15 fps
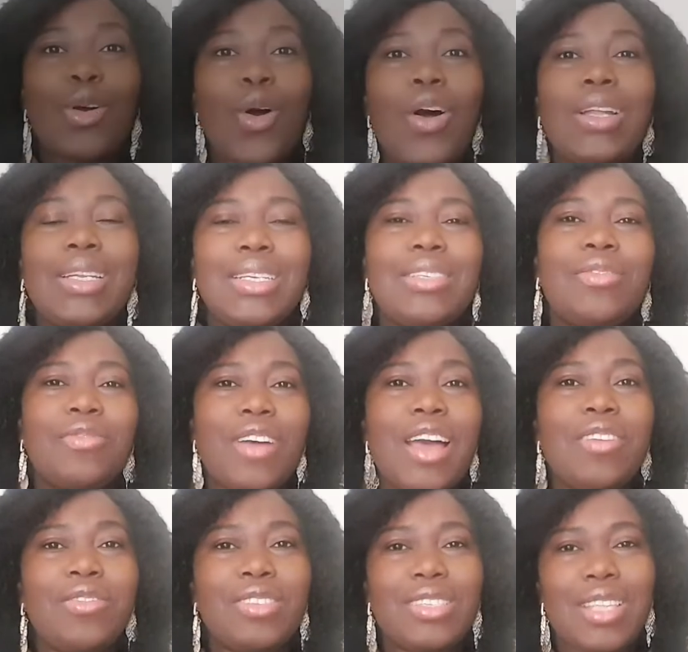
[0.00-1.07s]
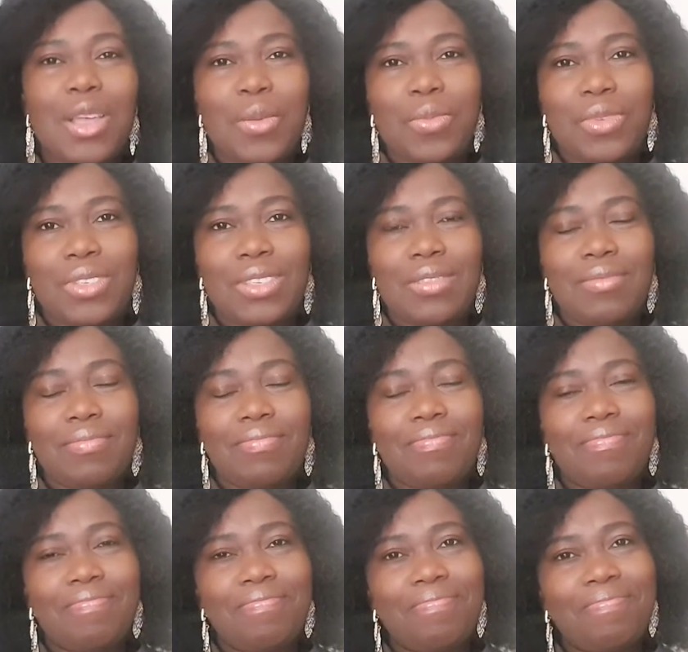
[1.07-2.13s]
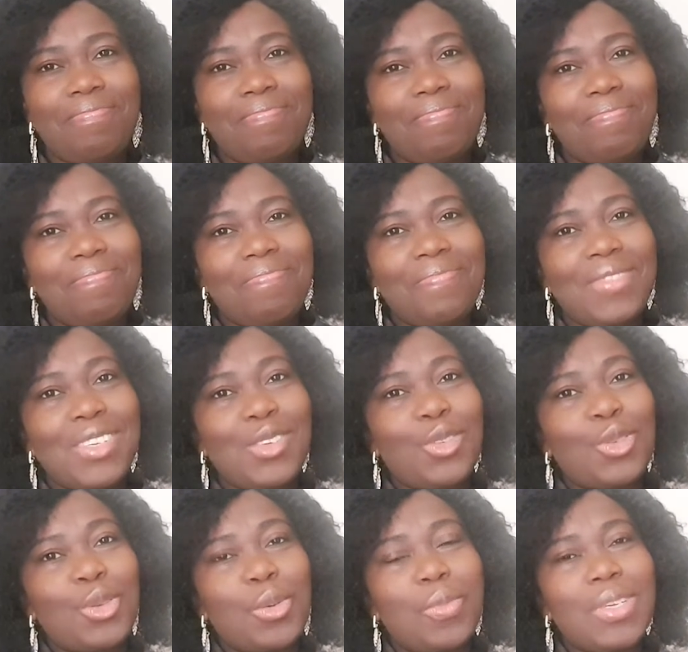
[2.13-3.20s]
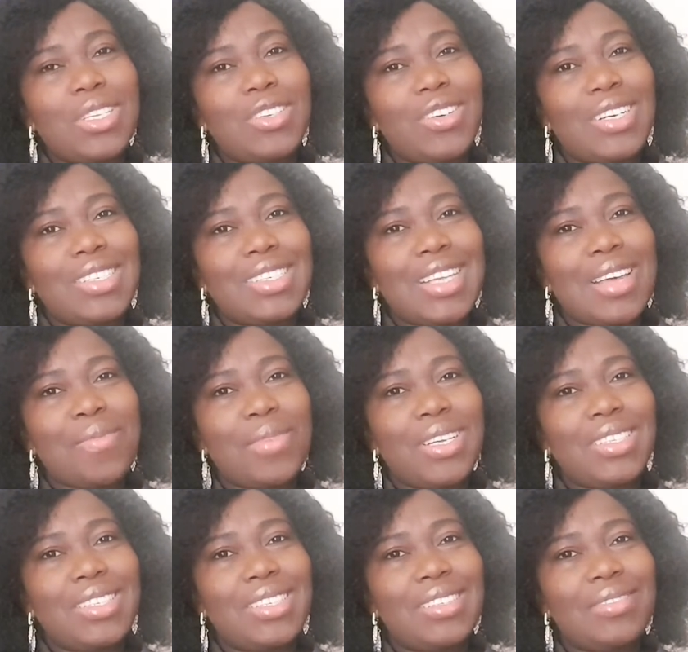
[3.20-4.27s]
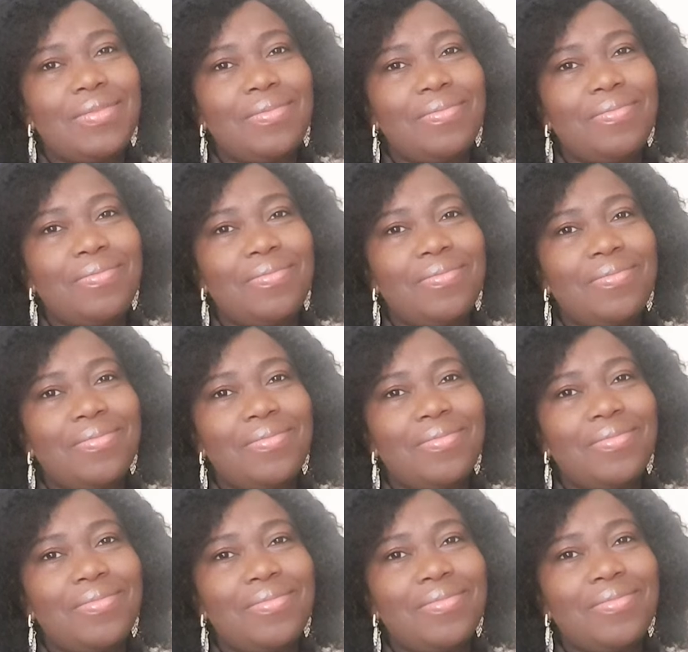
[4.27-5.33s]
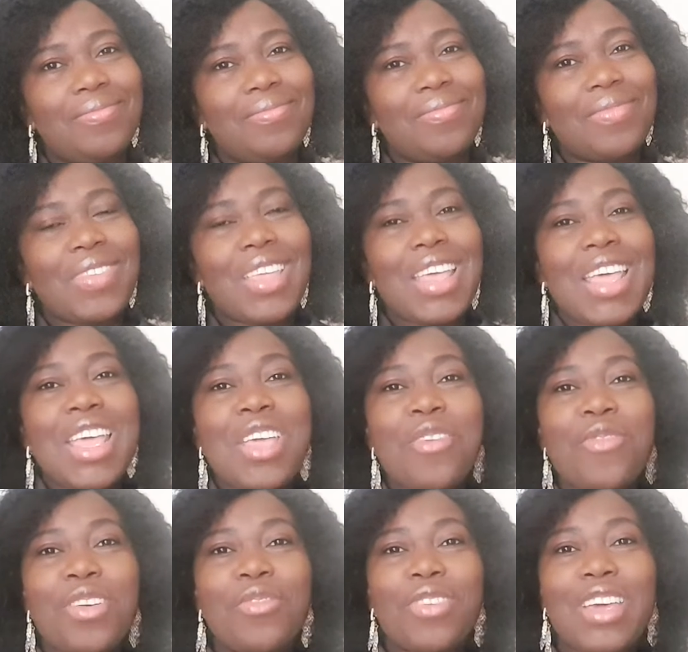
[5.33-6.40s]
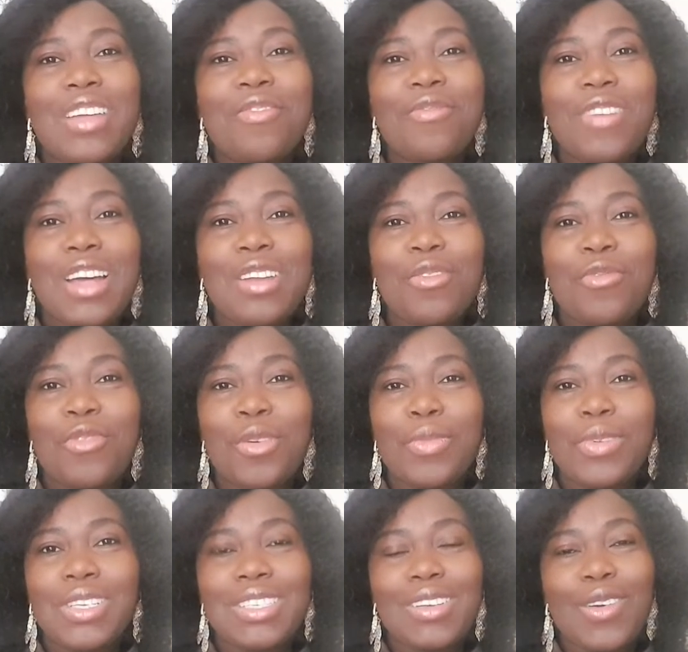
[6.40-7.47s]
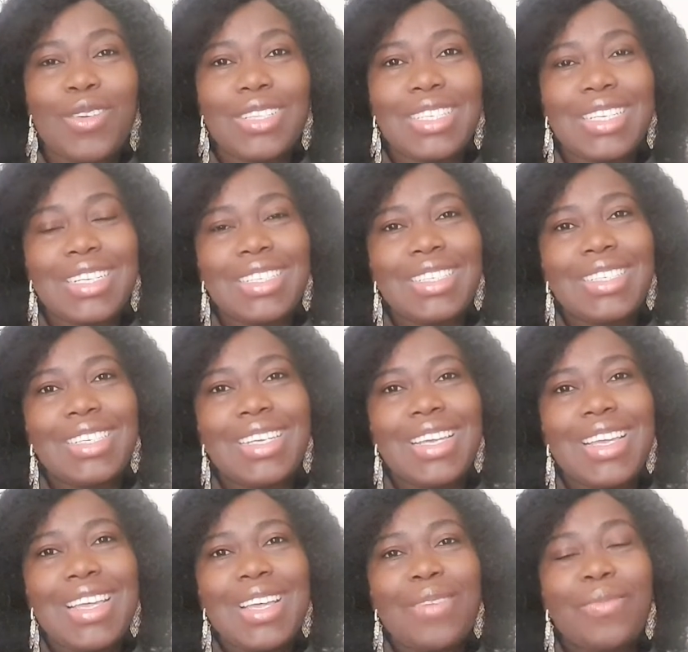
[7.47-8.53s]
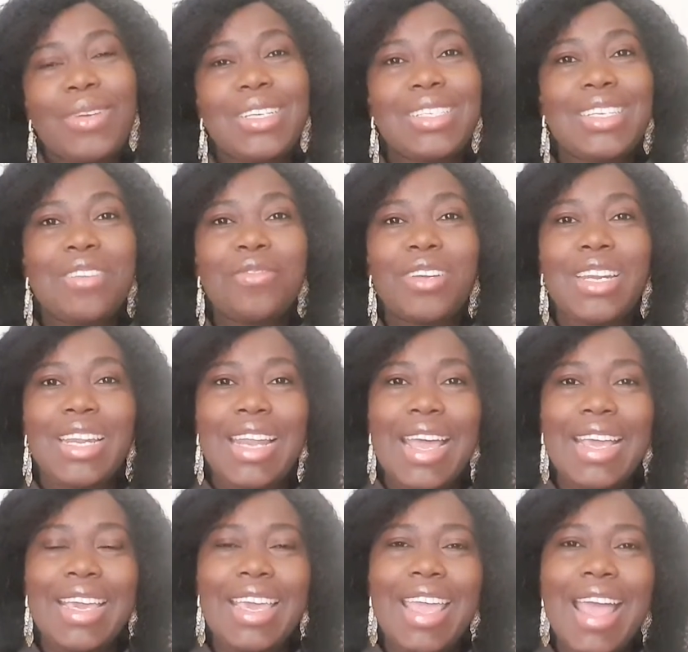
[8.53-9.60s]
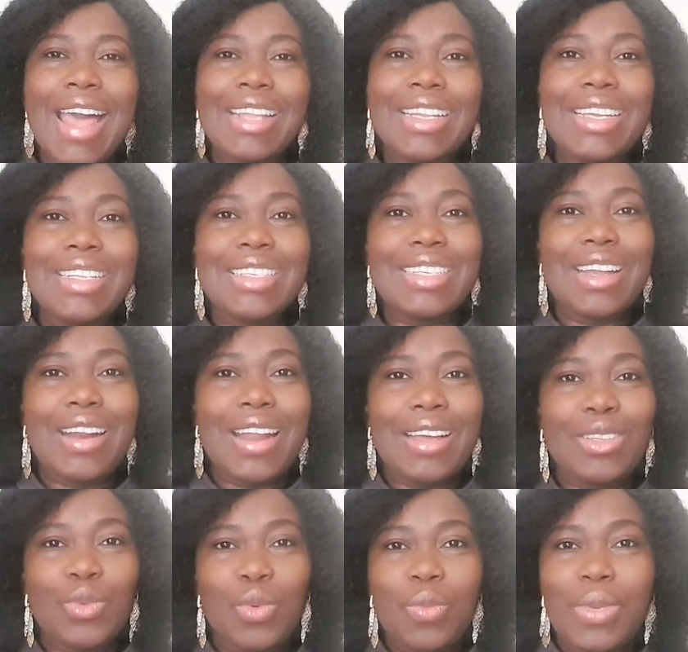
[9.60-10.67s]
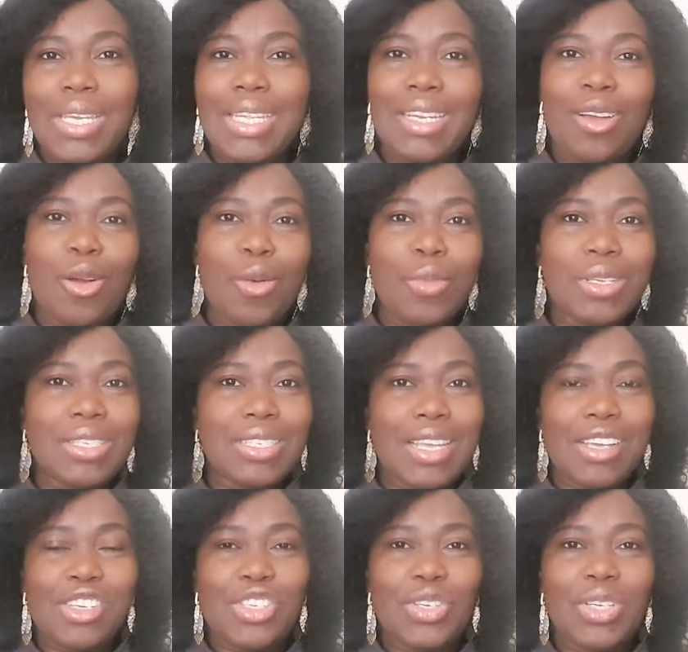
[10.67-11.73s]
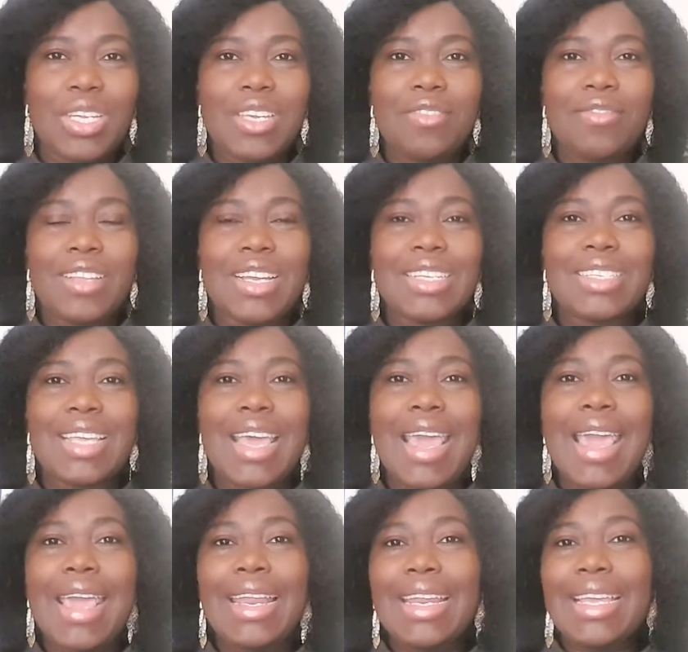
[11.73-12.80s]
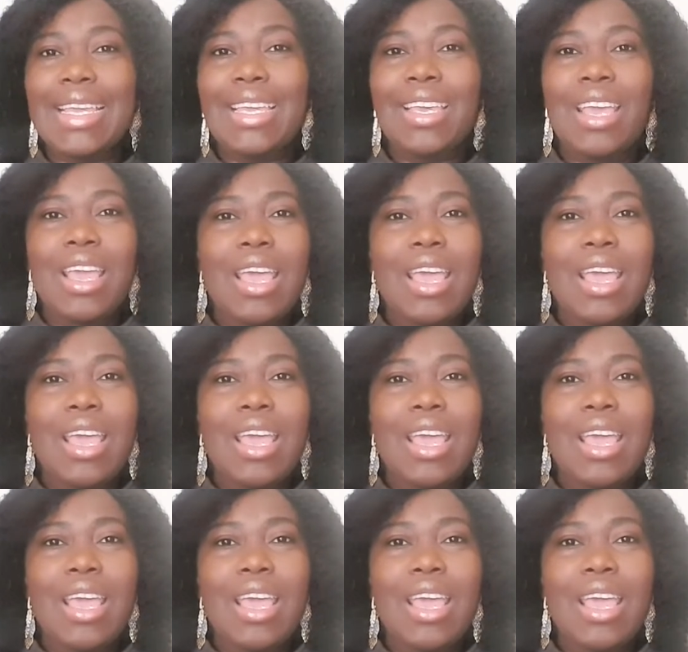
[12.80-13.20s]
all these 5 steps, submit your assignment. If you have gained value from this content, please give it a like and interact with me in the comment section if there is any